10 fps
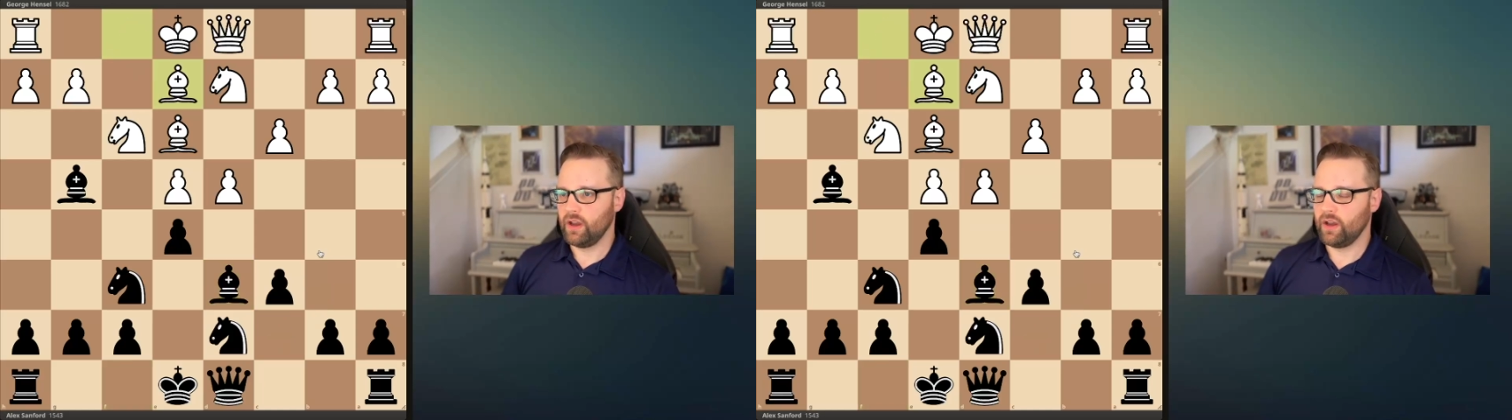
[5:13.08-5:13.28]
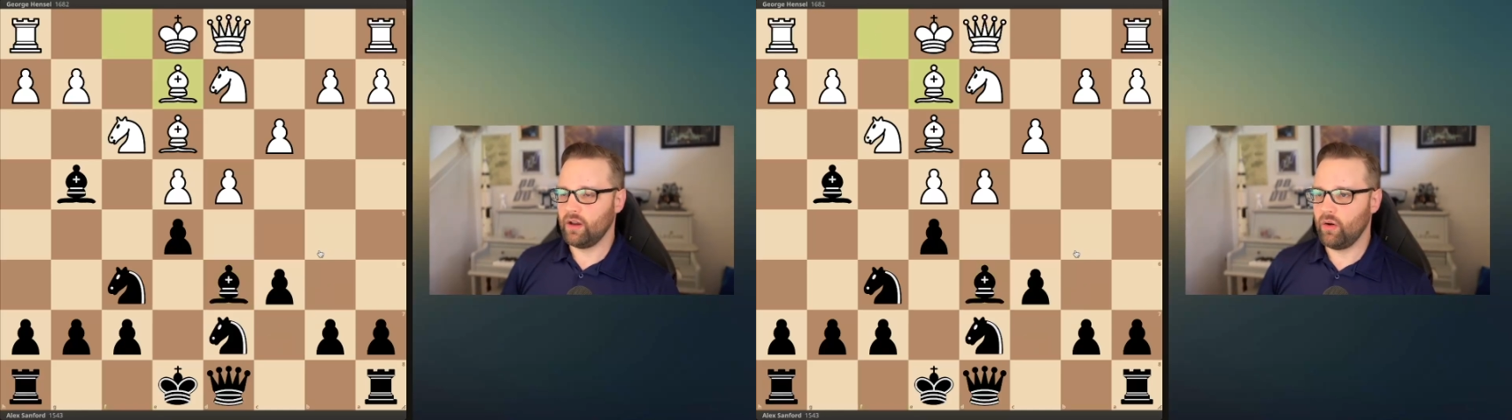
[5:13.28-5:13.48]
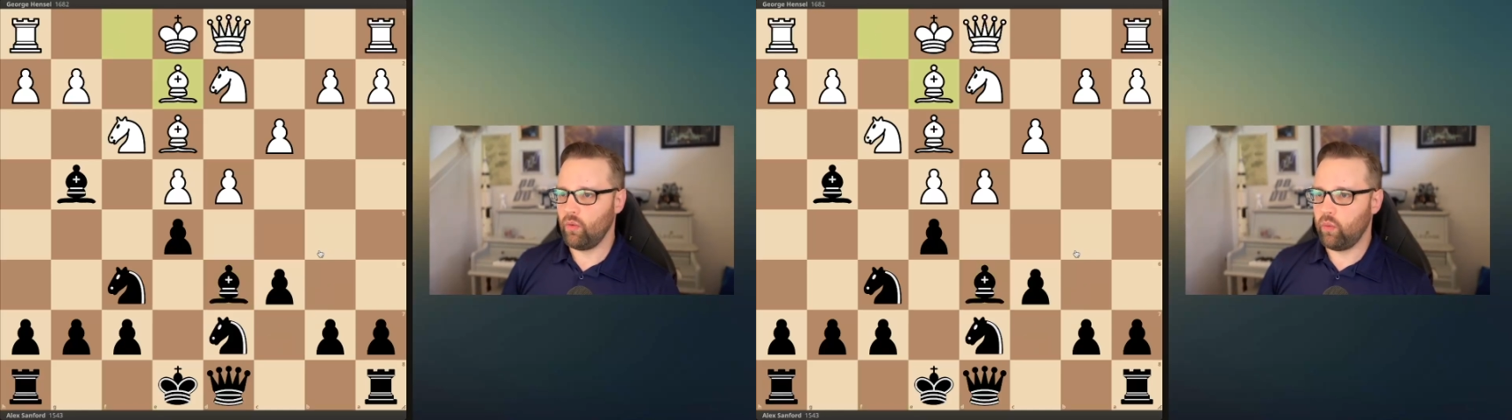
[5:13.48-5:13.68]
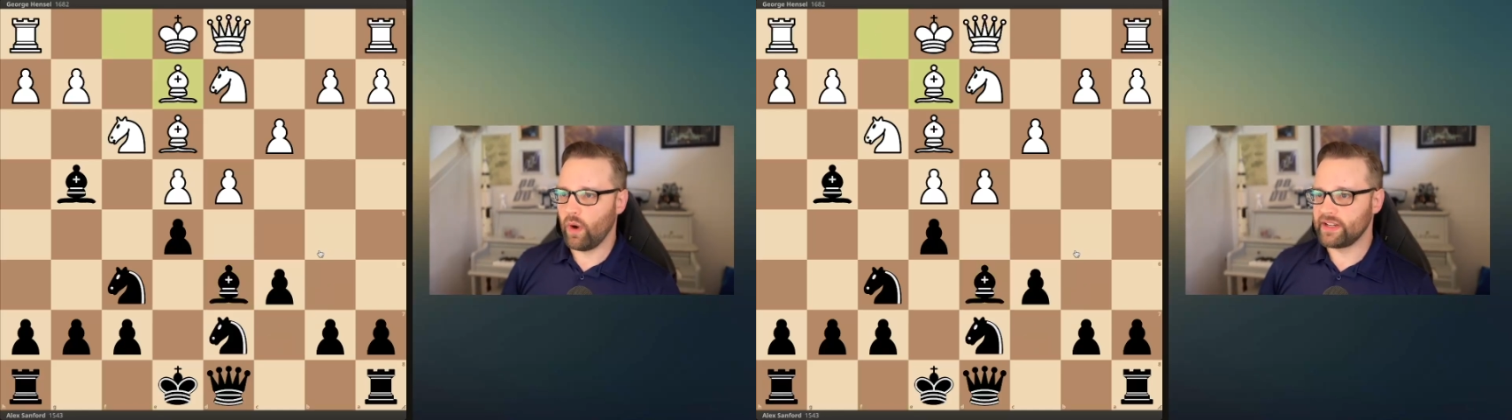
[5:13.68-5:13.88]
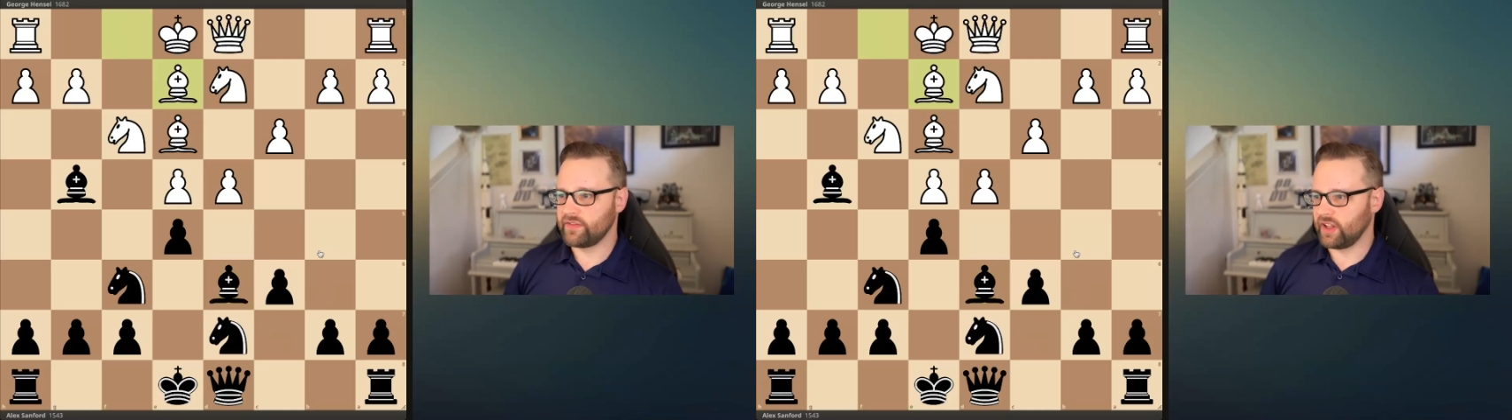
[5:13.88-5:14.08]

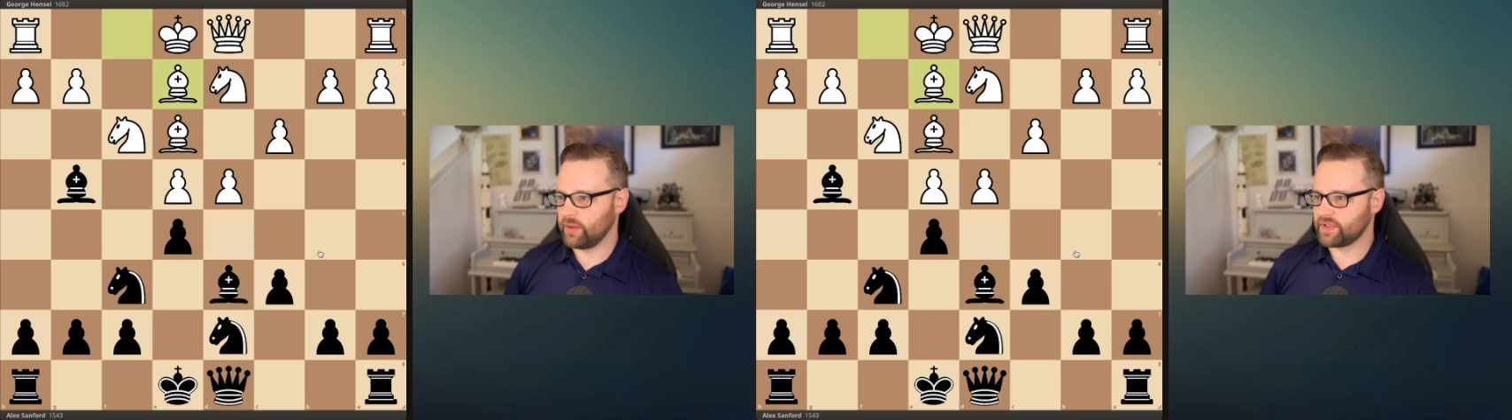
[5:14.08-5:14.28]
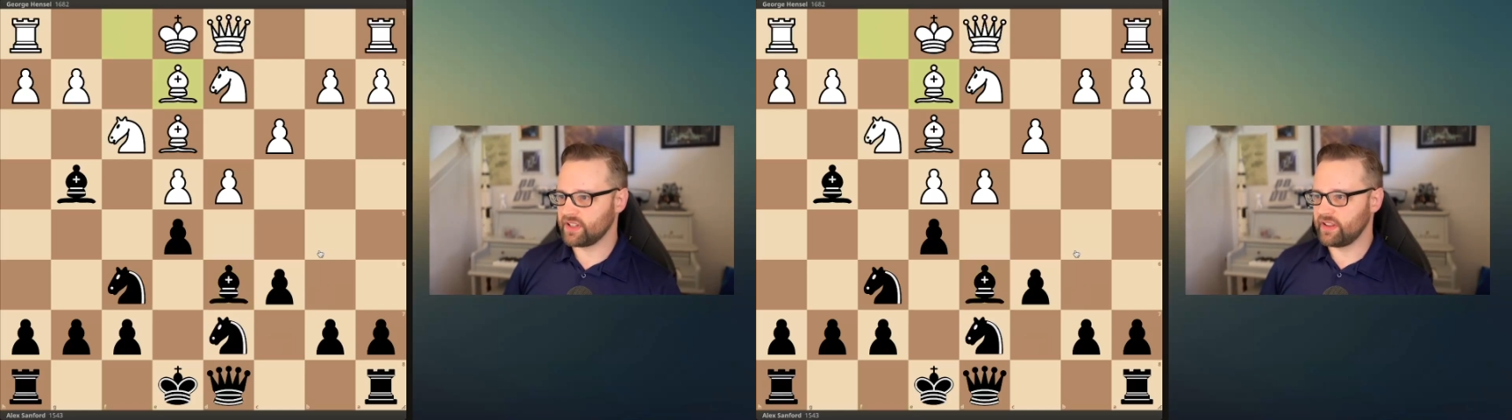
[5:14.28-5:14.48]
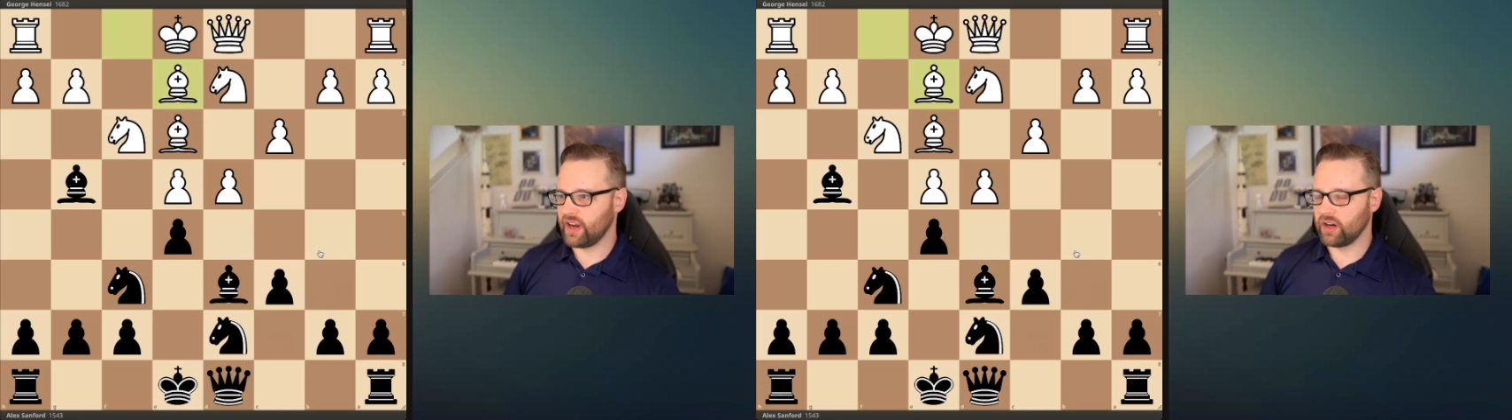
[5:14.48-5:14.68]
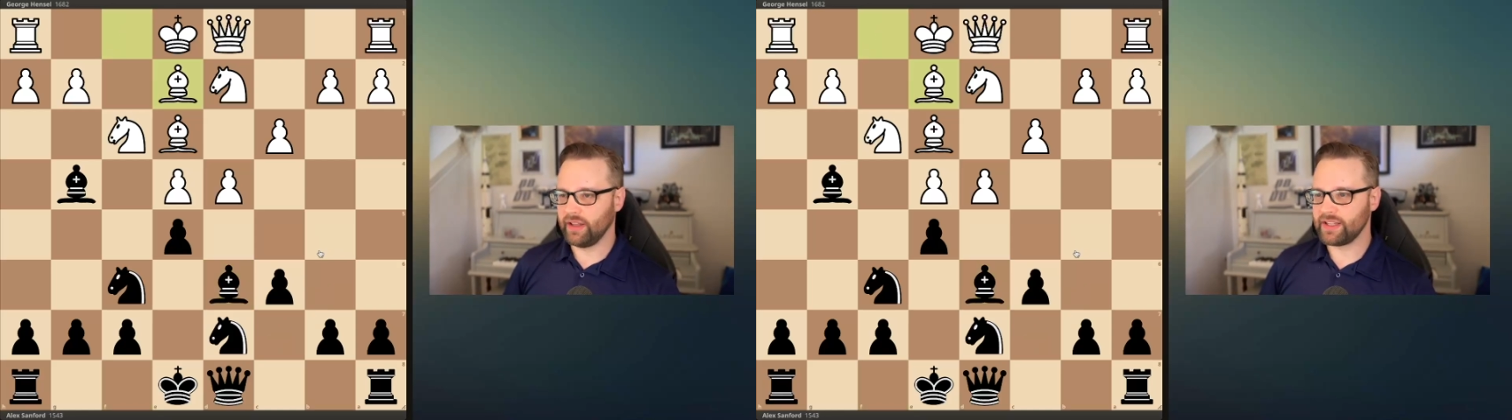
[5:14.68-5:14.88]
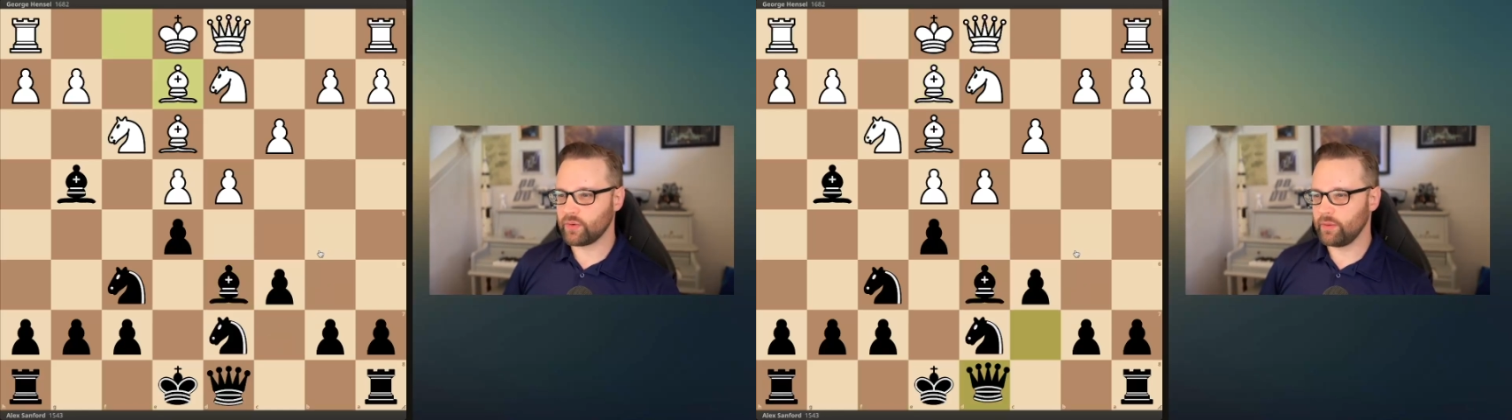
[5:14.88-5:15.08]
White develops their light squared